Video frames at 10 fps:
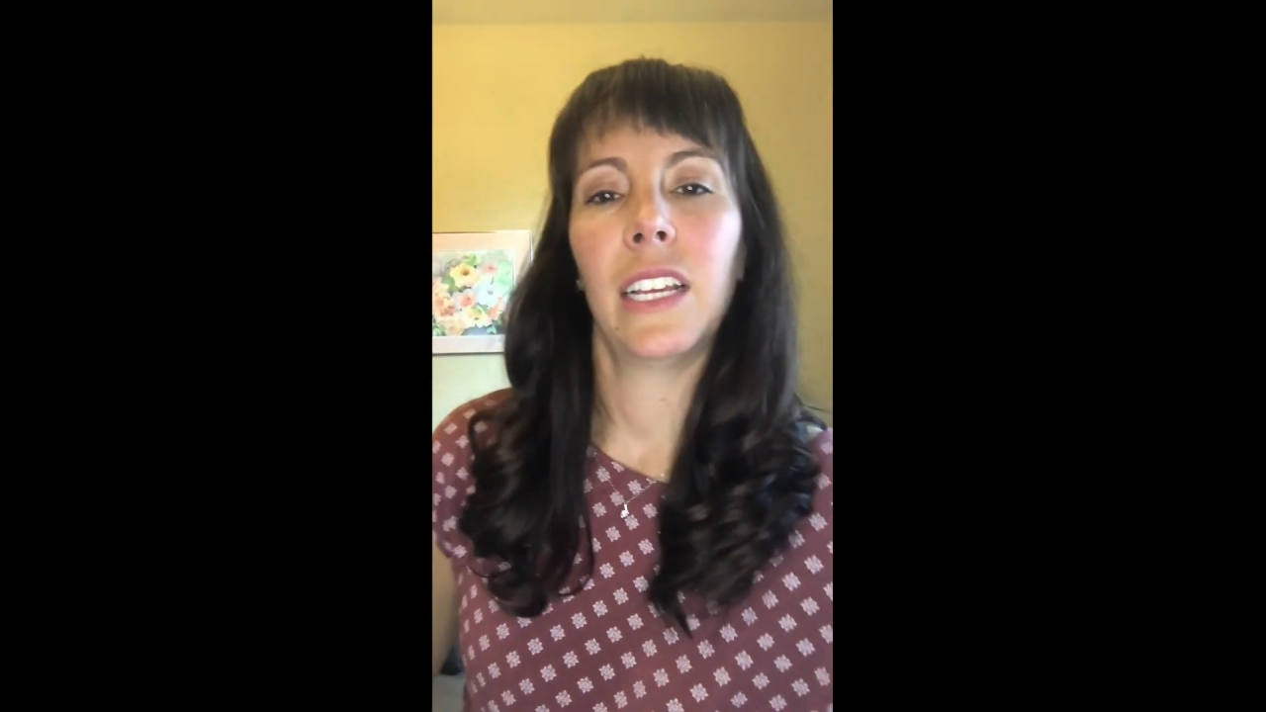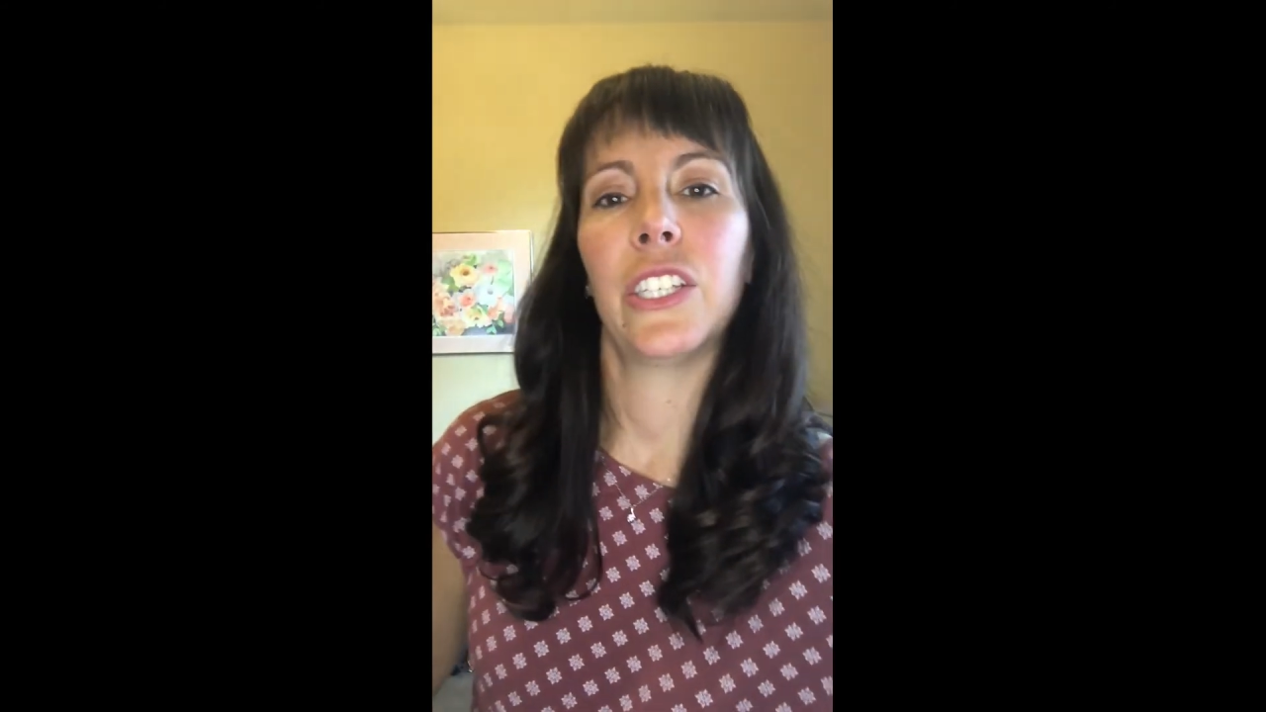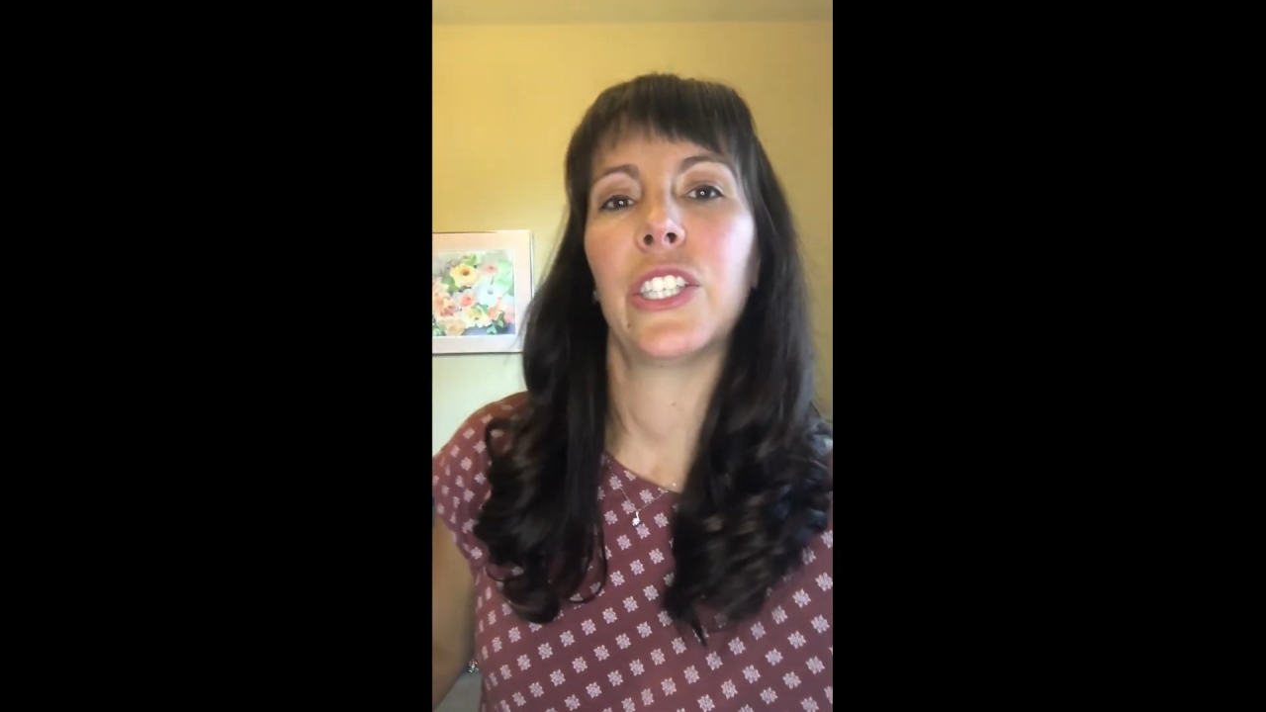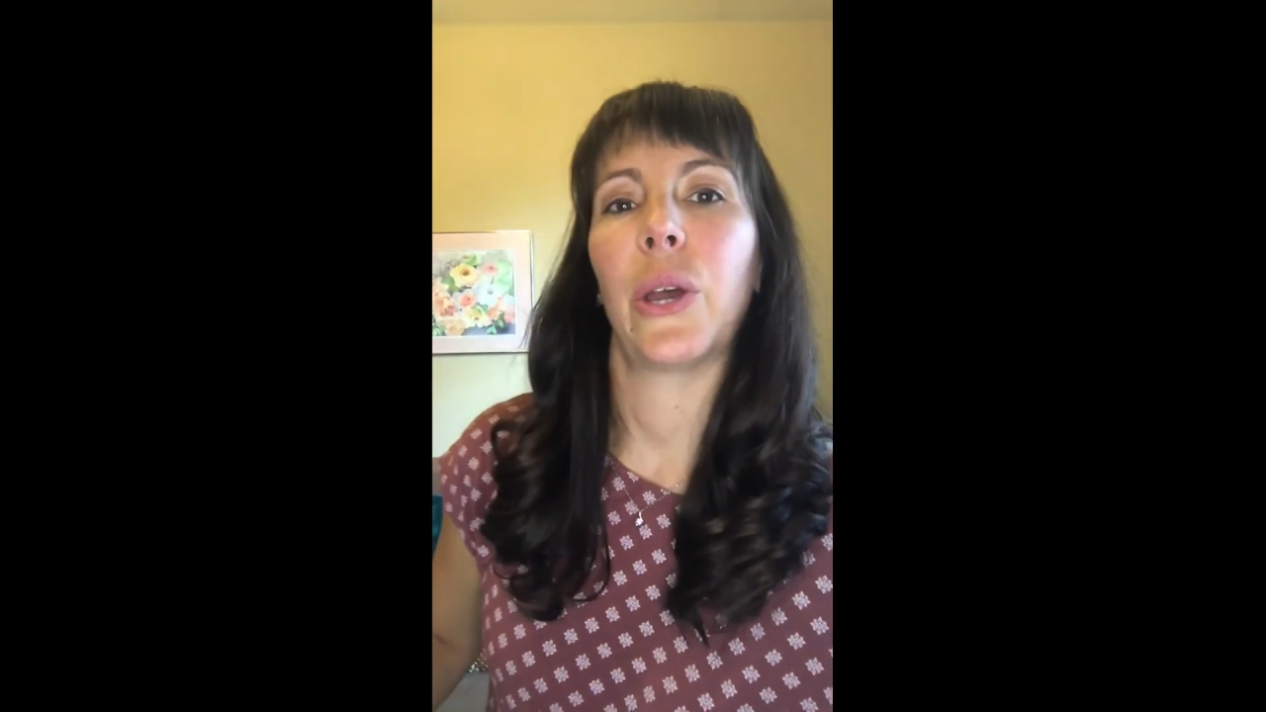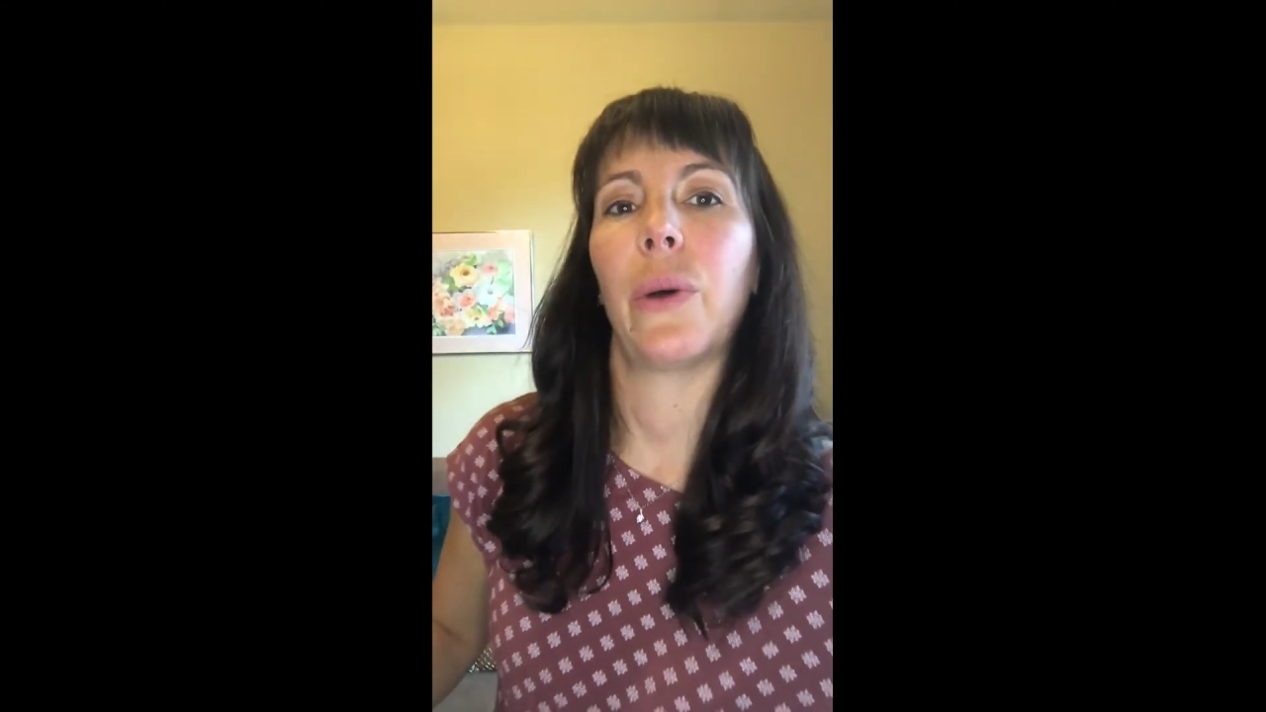
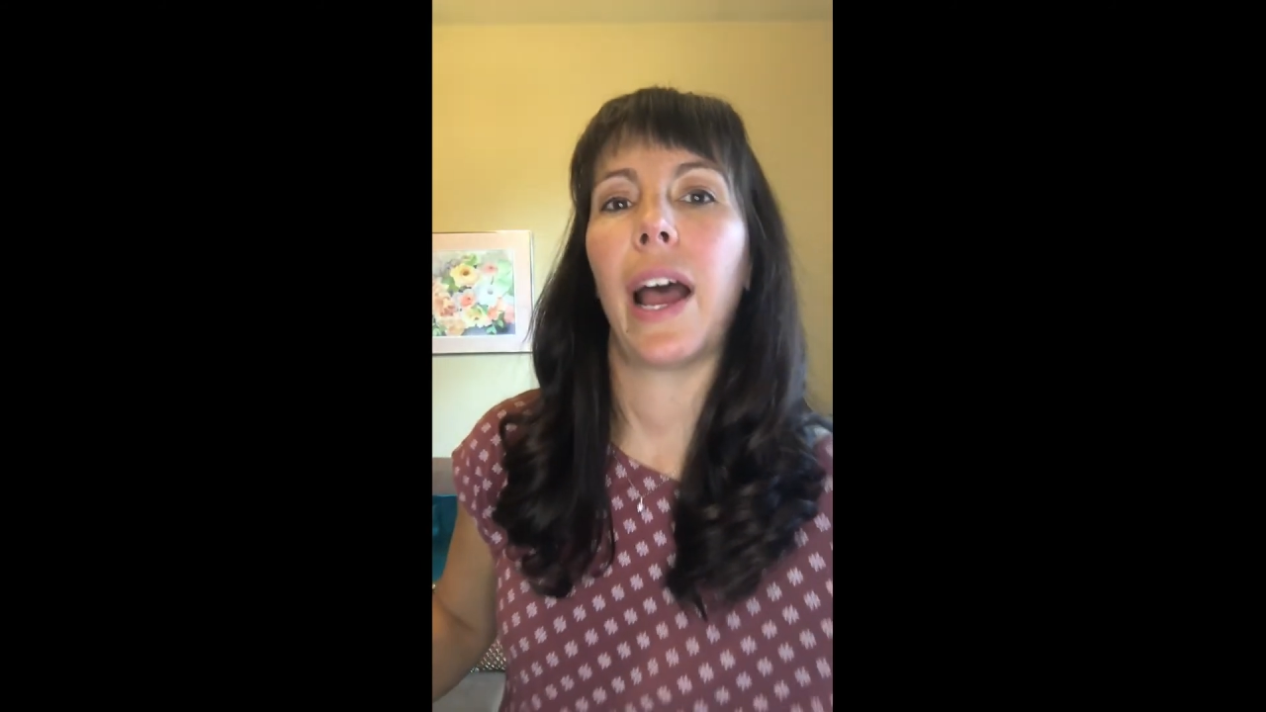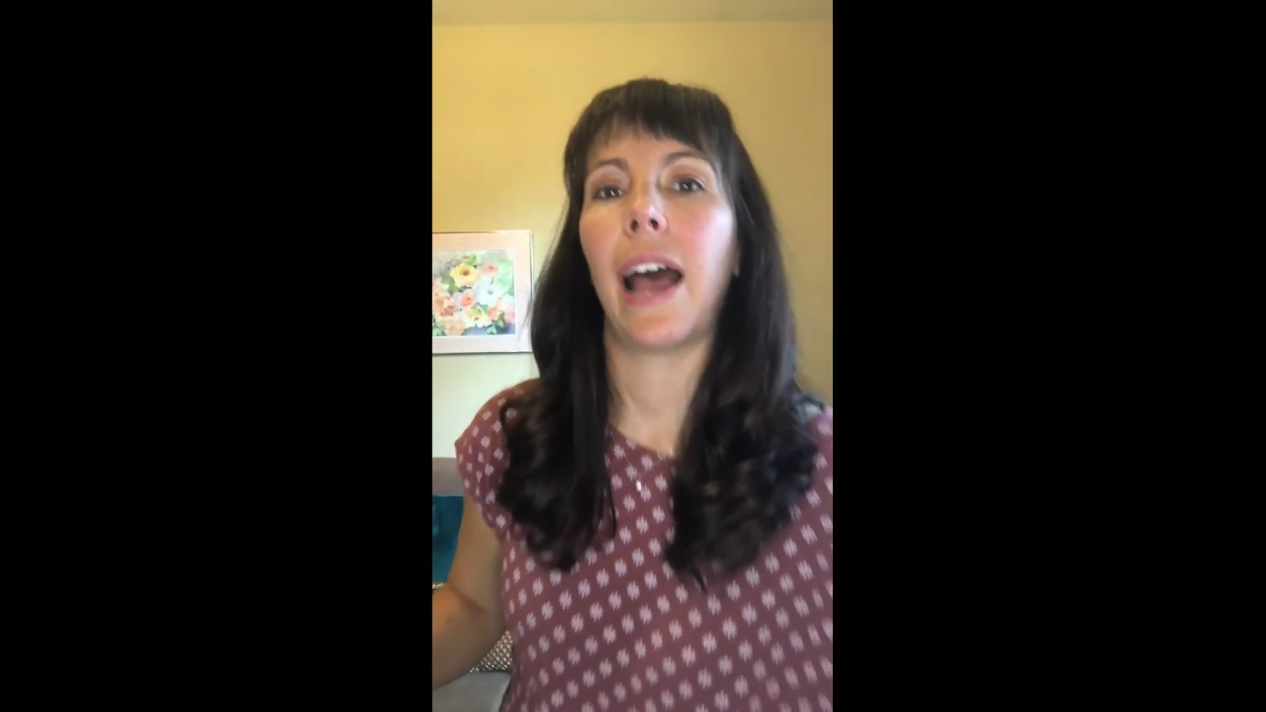So